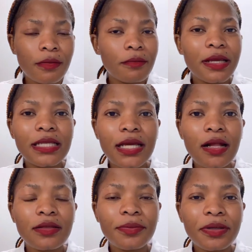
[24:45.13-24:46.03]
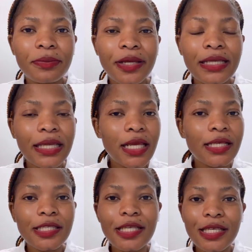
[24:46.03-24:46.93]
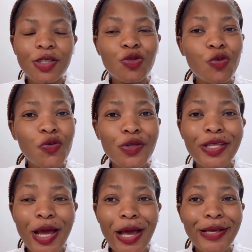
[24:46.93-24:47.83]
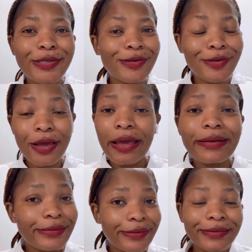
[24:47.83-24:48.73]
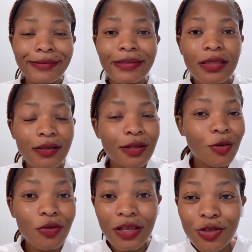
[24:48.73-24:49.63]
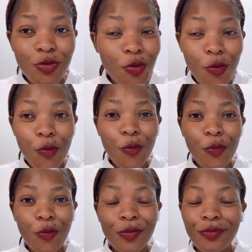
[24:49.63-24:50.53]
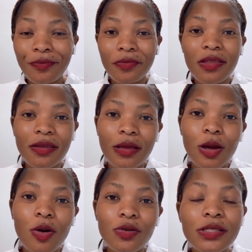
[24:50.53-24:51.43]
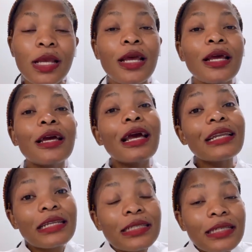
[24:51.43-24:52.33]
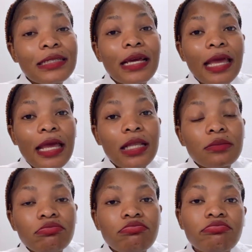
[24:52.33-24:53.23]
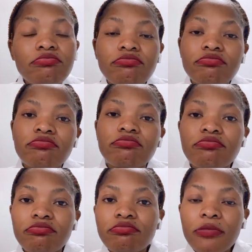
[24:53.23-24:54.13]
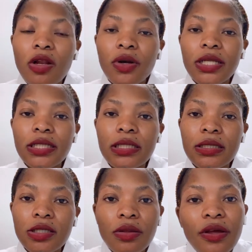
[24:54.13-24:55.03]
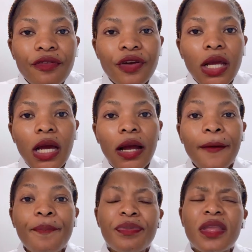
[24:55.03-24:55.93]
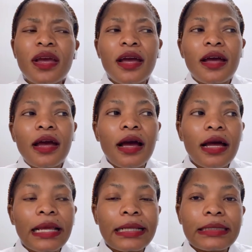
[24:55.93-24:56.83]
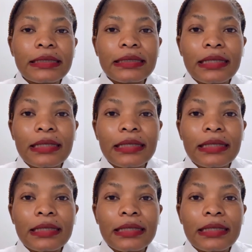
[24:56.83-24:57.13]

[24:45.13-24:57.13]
medical department nurses, doctors, yes, that's all, nothing else. And it is again located in South Africa, and